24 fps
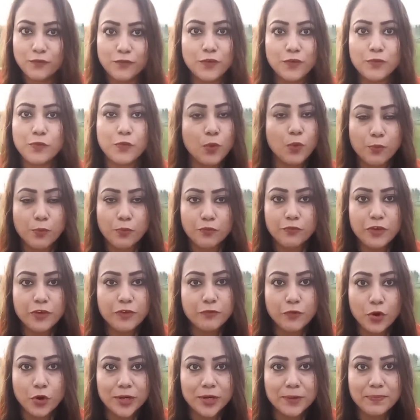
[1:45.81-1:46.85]
we, we
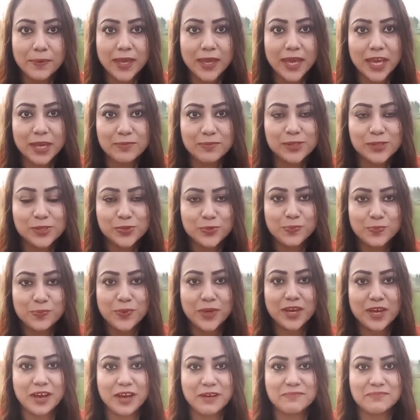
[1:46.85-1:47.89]
won't be able to
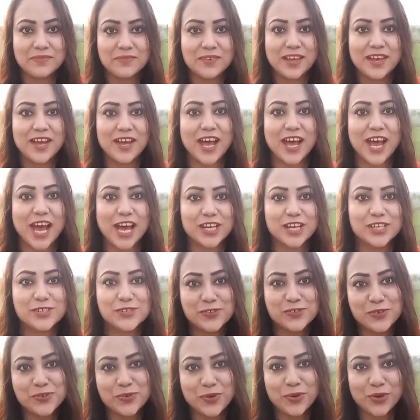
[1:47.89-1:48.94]
become our
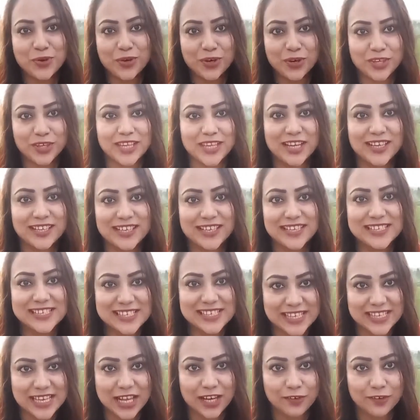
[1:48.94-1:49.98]
true authentic
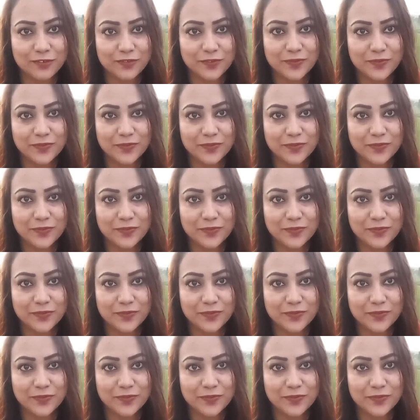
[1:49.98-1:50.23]
self.